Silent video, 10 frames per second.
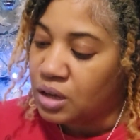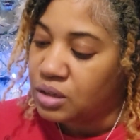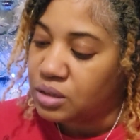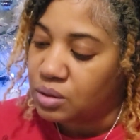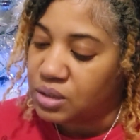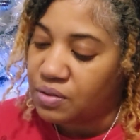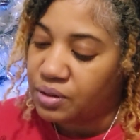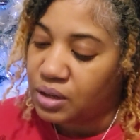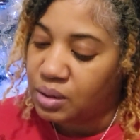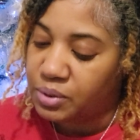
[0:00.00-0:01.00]
So definitely
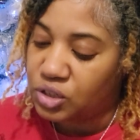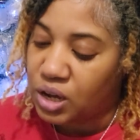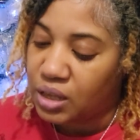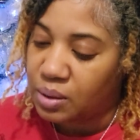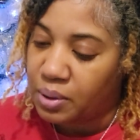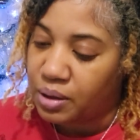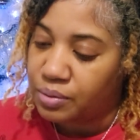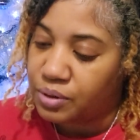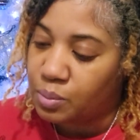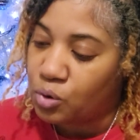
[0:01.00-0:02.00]
going to be trying them
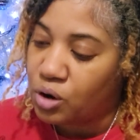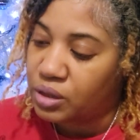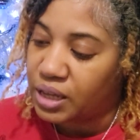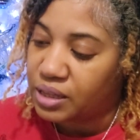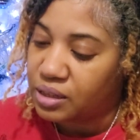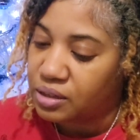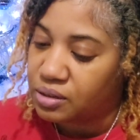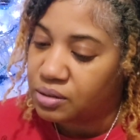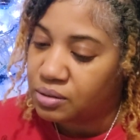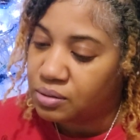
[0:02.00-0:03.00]
out. They're more on like the
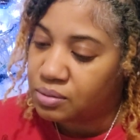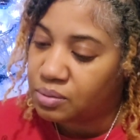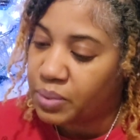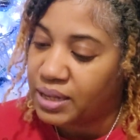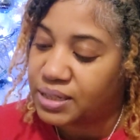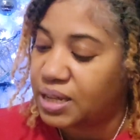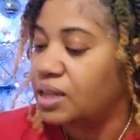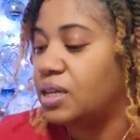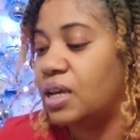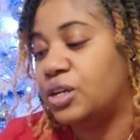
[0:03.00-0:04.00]

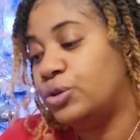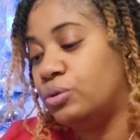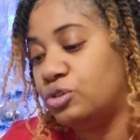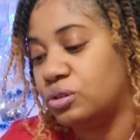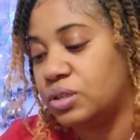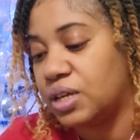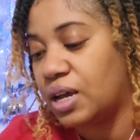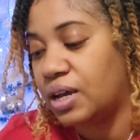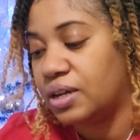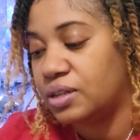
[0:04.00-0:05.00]
pastel-y and neutral
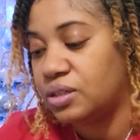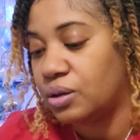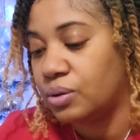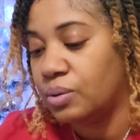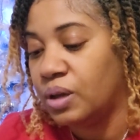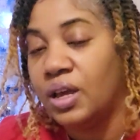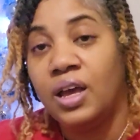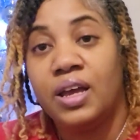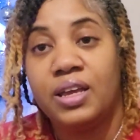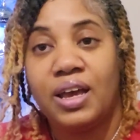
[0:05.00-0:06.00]
side. So
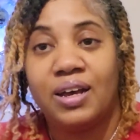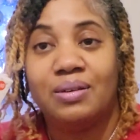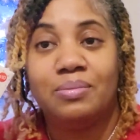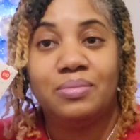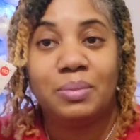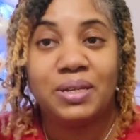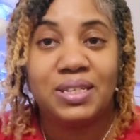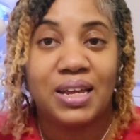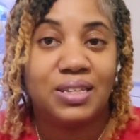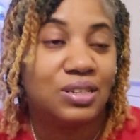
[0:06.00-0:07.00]
yeah, I'm, I'm
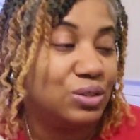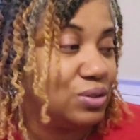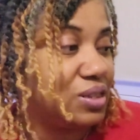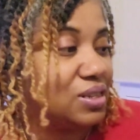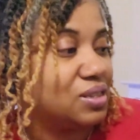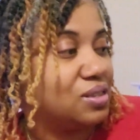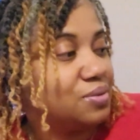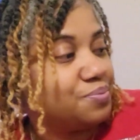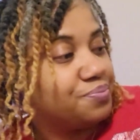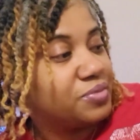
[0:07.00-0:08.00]
excited to use this.
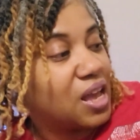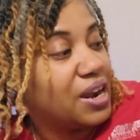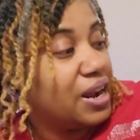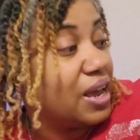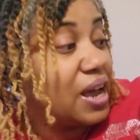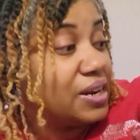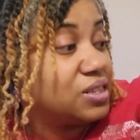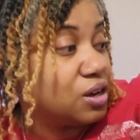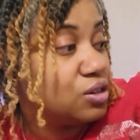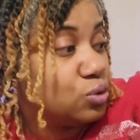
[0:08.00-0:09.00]
And I, and I got to
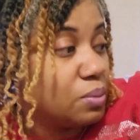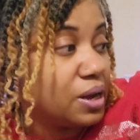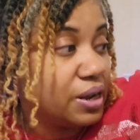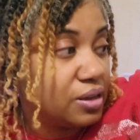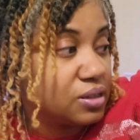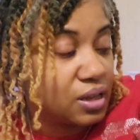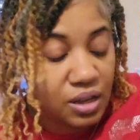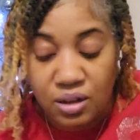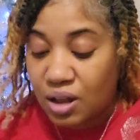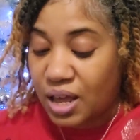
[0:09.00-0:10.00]
start doing my nails
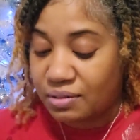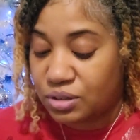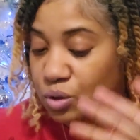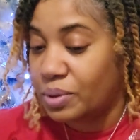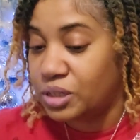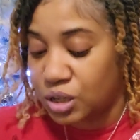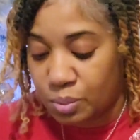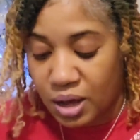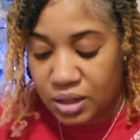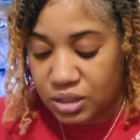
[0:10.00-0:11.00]
again, y'all. I have so much nail
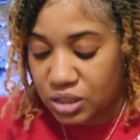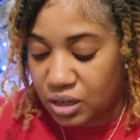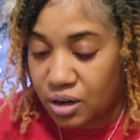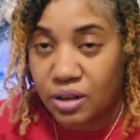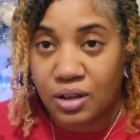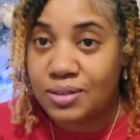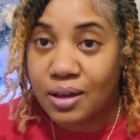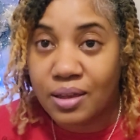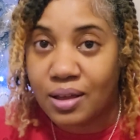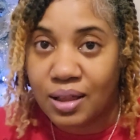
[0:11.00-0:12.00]
polish in there. Y'all still
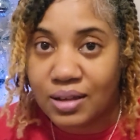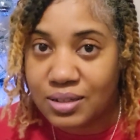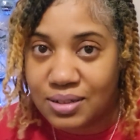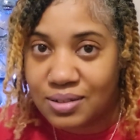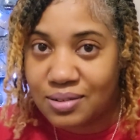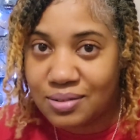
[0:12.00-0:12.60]
have a collection.